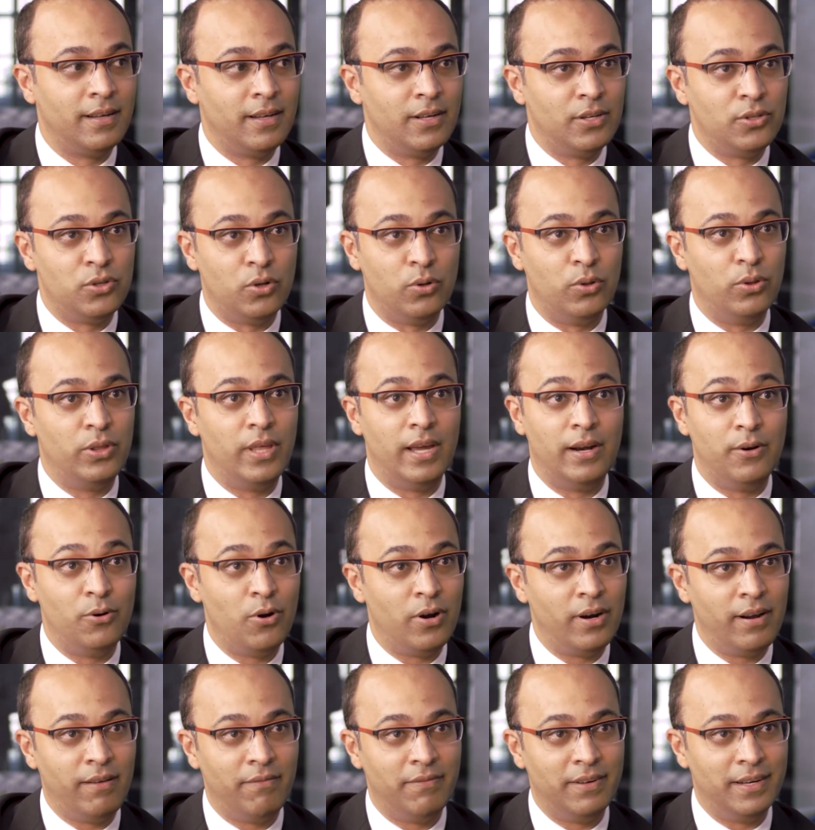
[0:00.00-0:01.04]
So they're
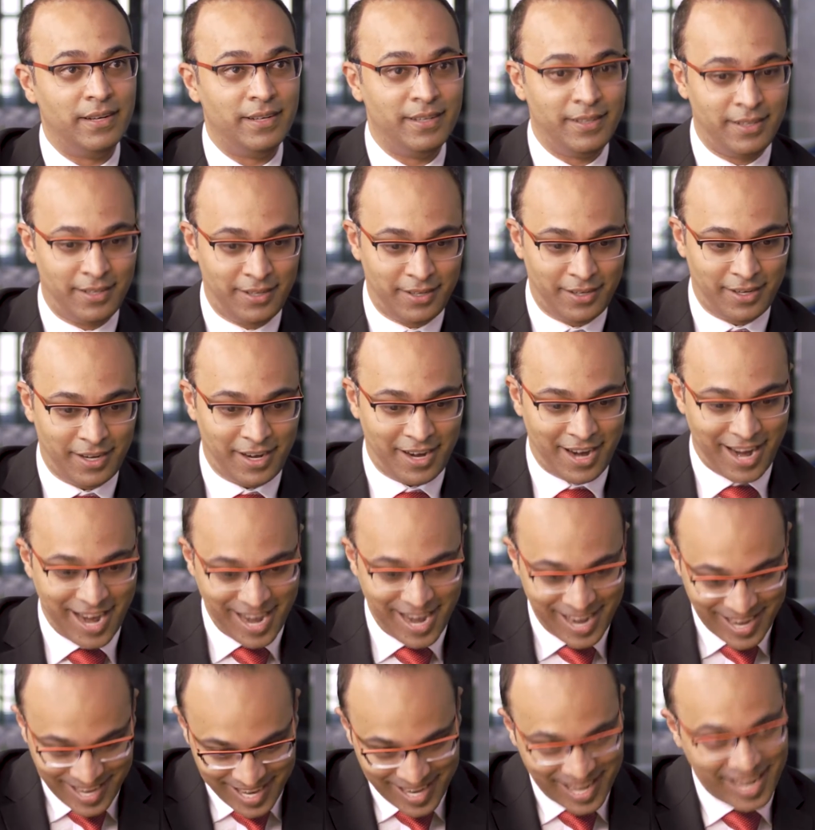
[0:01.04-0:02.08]
not even
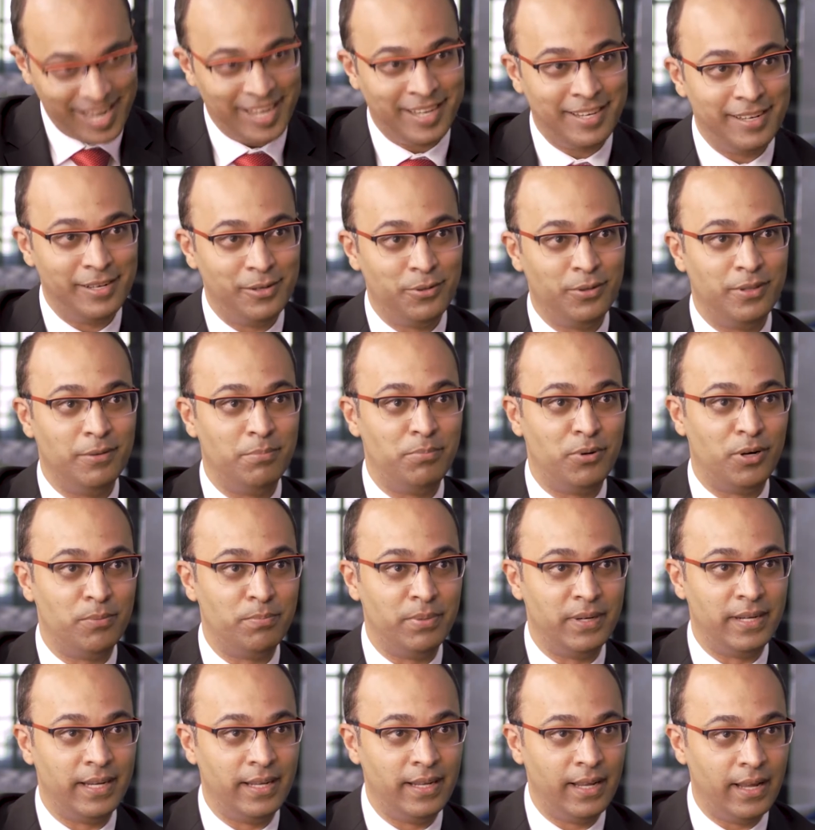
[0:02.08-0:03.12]
entitled to the
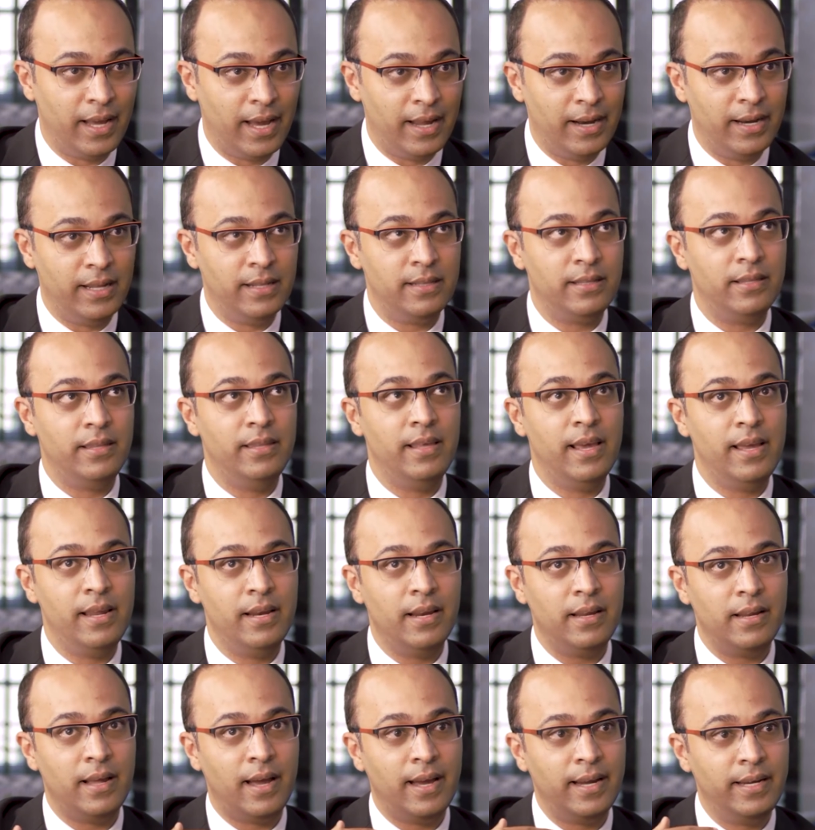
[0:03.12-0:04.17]
property, and
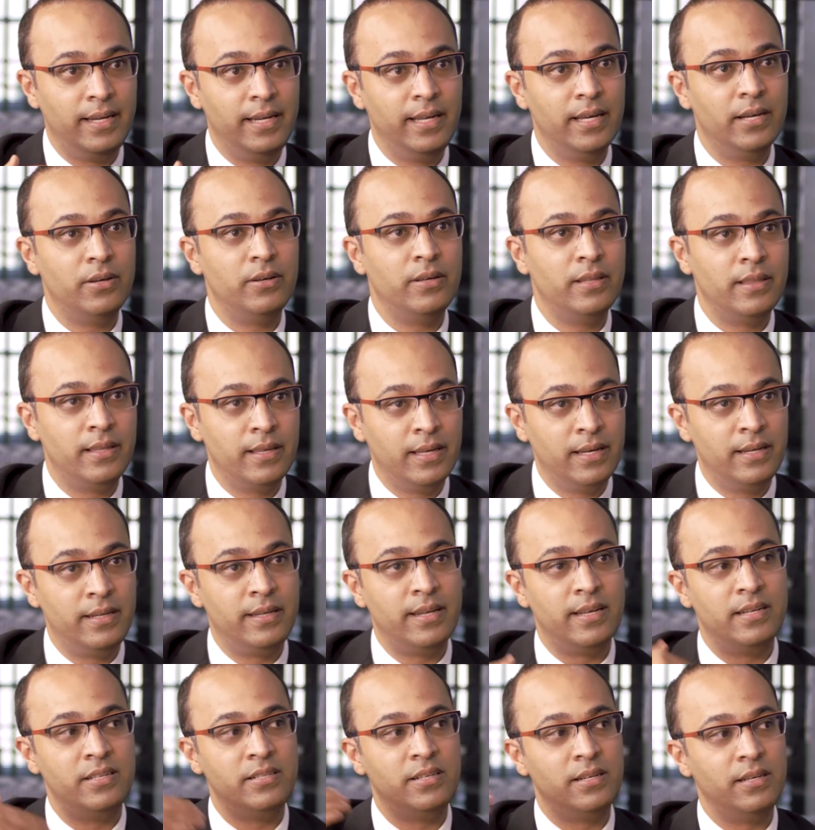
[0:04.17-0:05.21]
the idea and the
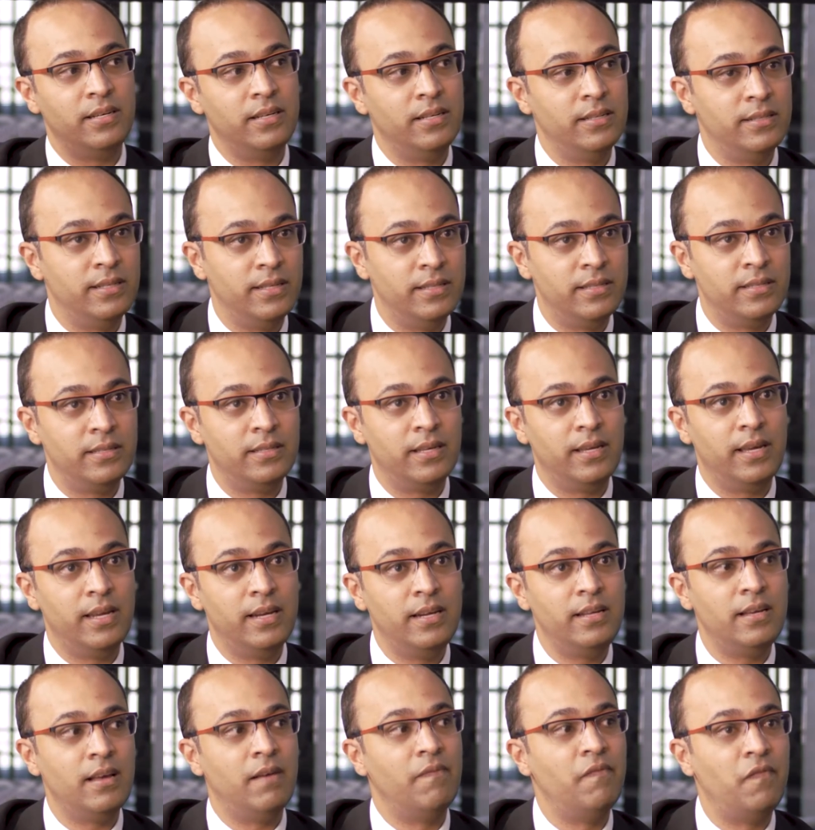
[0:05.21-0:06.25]
intention is it's
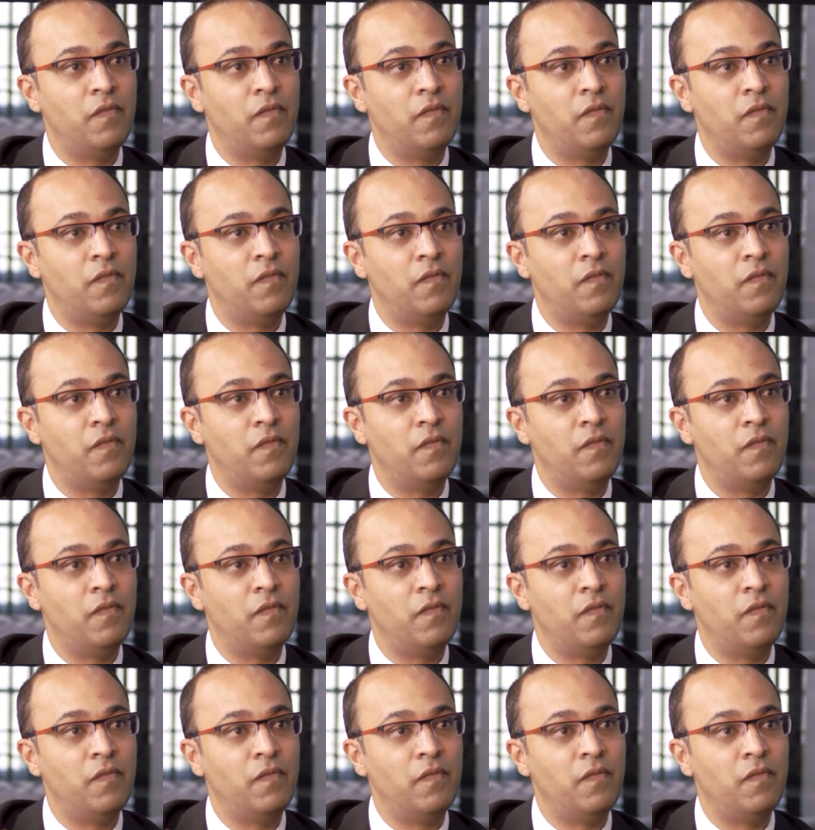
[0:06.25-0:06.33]
income